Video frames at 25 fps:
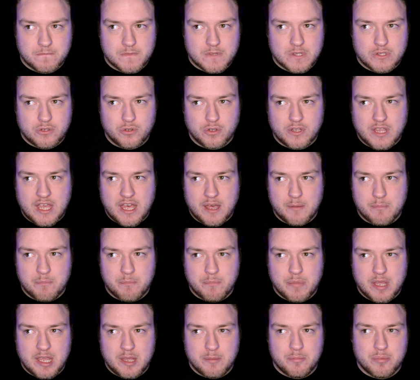to get
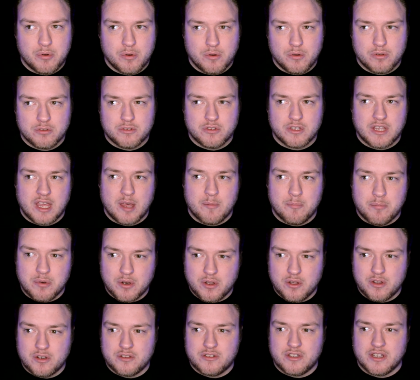people, to get
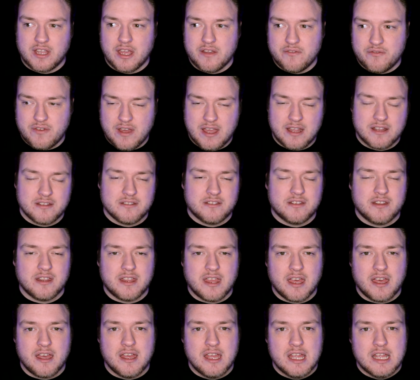blood, to get veins, to
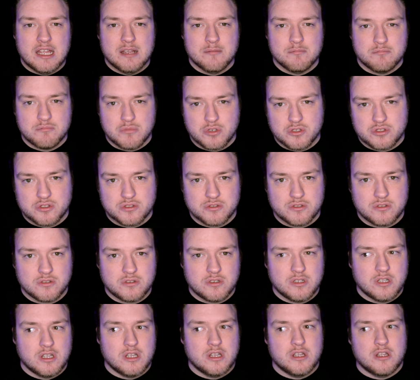get muscle,
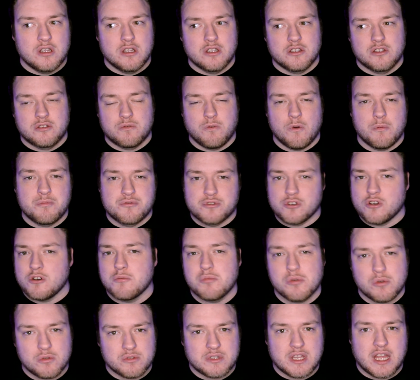to
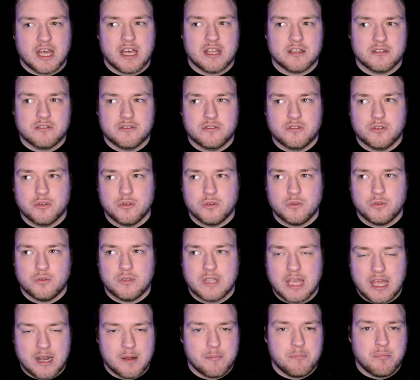absorb all that, to
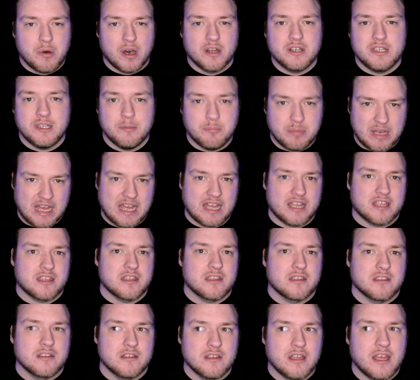get a body back
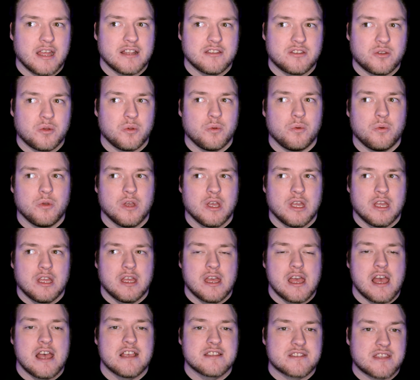and to
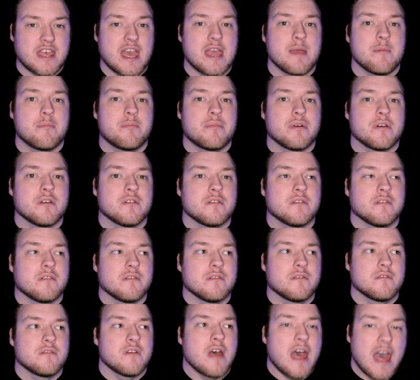escape
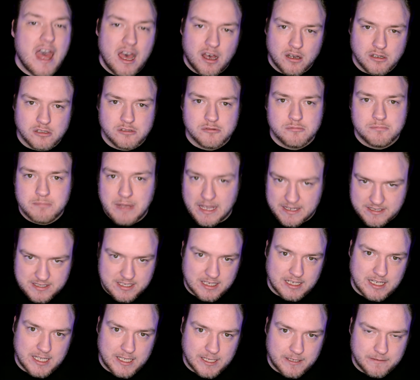hell,
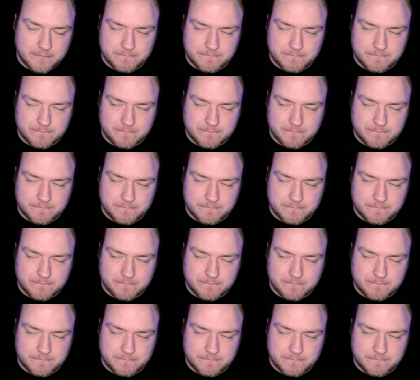basically.